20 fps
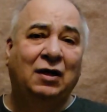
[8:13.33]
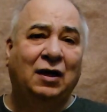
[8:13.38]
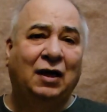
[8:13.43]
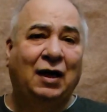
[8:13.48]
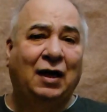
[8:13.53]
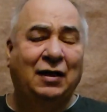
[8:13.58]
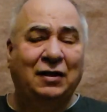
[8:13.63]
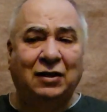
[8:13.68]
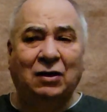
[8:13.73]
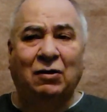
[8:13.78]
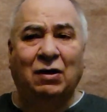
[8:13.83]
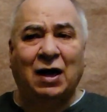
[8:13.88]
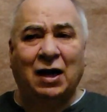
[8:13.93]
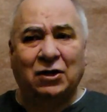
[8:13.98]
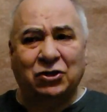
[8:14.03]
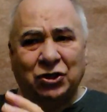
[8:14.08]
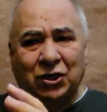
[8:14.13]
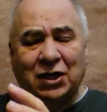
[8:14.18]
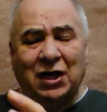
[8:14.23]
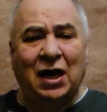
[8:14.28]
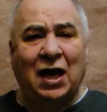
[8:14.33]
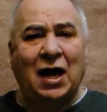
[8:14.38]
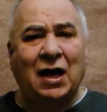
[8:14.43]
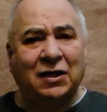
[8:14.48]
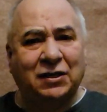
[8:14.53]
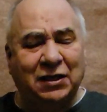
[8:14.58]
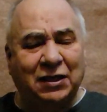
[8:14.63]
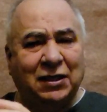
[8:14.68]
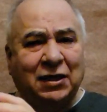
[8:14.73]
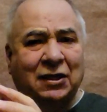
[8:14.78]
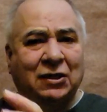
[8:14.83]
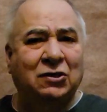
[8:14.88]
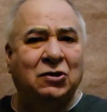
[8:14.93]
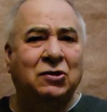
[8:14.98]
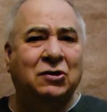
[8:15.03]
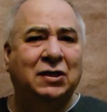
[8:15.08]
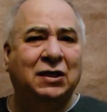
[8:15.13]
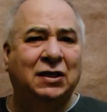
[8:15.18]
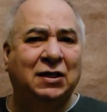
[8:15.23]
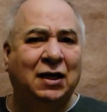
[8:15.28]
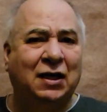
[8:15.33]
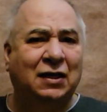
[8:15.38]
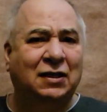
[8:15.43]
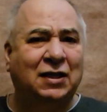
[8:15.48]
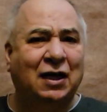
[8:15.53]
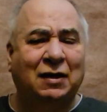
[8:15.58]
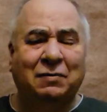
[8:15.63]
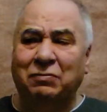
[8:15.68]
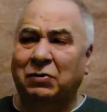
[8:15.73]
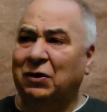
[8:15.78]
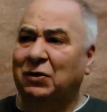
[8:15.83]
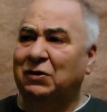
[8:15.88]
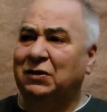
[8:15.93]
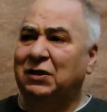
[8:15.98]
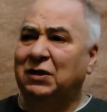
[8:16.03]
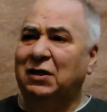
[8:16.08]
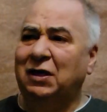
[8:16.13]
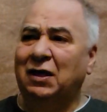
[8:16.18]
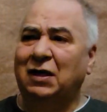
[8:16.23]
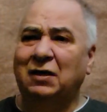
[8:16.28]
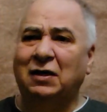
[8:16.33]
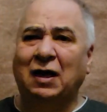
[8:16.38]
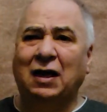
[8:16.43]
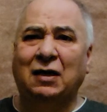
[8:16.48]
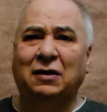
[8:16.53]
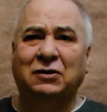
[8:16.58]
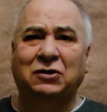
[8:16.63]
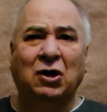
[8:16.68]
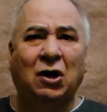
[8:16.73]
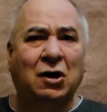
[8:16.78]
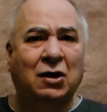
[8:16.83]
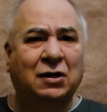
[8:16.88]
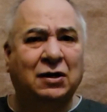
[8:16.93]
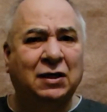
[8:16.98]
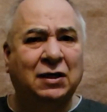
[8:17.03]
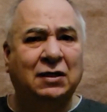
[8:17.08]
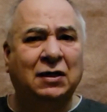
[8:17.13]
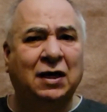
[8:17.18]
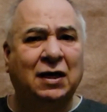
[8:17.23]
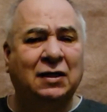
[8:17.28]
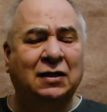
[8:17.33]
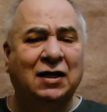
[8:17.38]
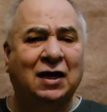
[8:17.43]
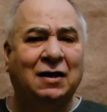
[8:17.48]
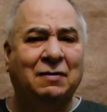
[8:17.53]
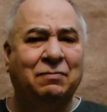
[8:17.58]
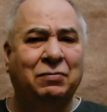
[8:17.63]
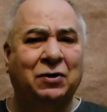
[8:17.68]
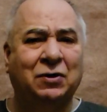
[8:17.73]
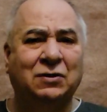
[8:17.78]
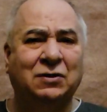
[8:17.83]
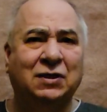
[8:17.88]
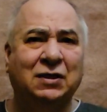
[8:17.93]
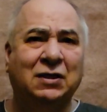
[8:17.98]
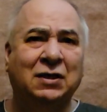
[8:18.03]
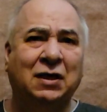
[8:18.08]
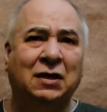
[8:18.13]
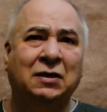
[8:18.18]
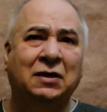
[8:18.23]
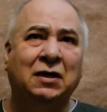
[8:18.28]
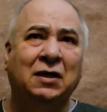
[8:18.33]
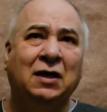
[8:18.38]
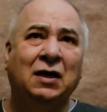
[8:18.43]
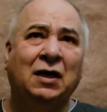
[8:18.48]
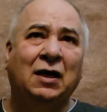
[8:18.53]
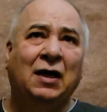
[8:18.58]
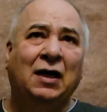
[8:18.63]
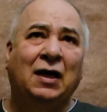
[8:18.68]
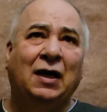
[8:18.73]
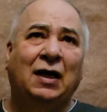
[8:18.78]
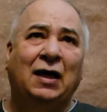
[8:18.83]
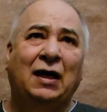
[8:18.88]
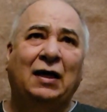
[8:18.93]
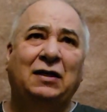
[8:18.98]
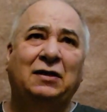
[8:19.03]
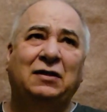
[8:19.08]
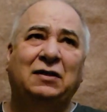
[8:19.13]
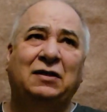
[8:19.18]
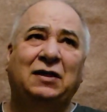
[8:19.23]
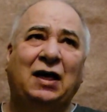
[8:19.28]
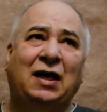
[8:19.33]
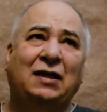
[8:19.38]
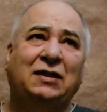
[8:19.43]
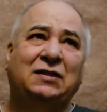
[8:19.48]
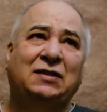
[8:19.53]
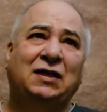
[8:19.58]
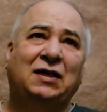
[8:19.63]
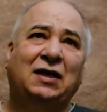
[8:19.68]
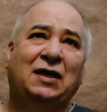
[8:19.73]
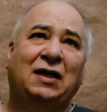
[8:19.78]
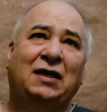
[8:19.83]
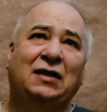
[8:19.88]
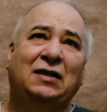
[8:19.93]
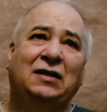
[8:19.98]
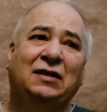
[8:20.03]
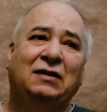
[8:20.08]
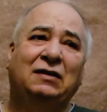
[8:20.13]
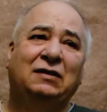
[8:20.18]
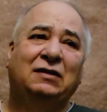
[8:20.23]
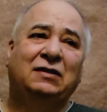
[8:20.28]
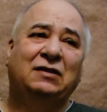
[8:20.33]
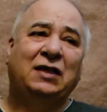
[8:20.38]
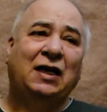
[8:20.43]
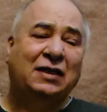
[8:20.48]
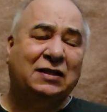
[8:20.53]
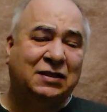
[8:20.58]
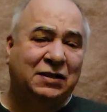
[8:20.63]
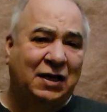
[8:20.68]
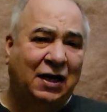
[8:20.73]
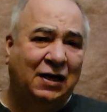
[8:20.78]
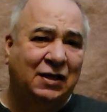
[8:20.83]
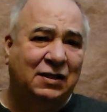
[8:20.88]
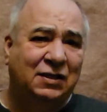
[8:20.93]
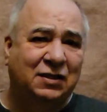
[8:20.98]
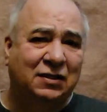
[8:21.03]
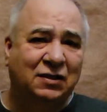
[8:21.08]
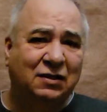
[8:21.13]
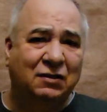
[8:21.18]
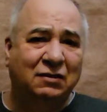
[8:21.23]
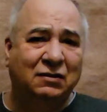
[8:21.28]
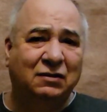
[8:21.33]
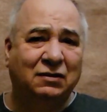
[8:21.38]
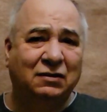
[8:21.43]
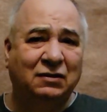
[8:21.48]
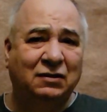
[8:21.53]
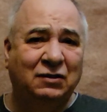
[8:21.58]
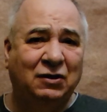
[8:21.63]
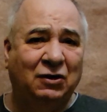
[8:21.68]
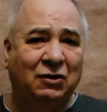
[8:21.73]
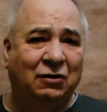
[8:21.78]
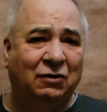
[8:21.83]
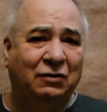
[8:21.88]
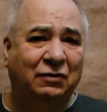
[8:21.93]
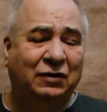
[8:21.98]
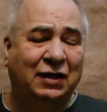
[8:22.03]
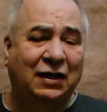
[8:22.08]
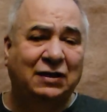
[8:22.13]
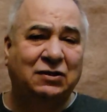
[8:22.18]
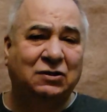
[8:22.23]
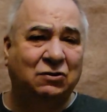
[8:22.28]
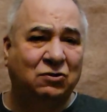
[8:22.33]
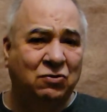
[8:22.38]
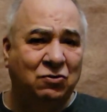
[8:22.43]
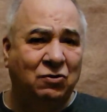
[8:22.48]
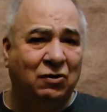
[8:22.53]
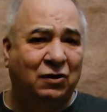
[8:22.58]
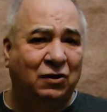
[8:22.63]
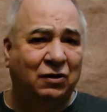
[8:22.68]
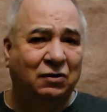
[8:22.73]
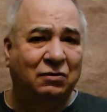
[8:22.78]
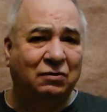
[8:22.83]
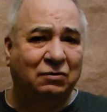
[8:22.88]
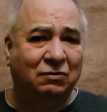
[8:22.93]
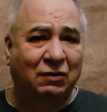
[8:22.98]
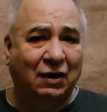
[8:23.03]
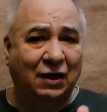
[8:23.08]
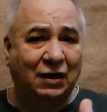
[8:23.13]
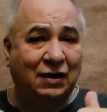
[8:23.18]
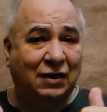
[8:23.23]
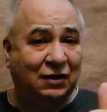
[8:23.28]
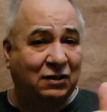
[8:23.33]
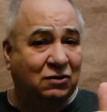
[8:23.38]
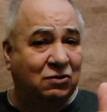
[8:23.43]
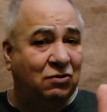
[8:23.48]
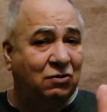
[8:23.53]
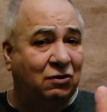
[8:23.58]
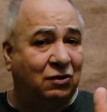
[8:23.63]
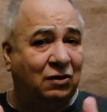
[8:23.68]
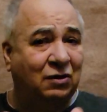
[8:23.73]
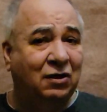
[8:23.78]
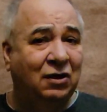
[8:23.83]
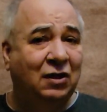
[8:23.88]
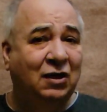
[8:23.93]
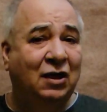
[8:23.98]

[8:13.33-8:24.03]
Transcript: and they're actually acting and looking like that person, and talking like that person, and that's nice, that's cool, right? It's cool,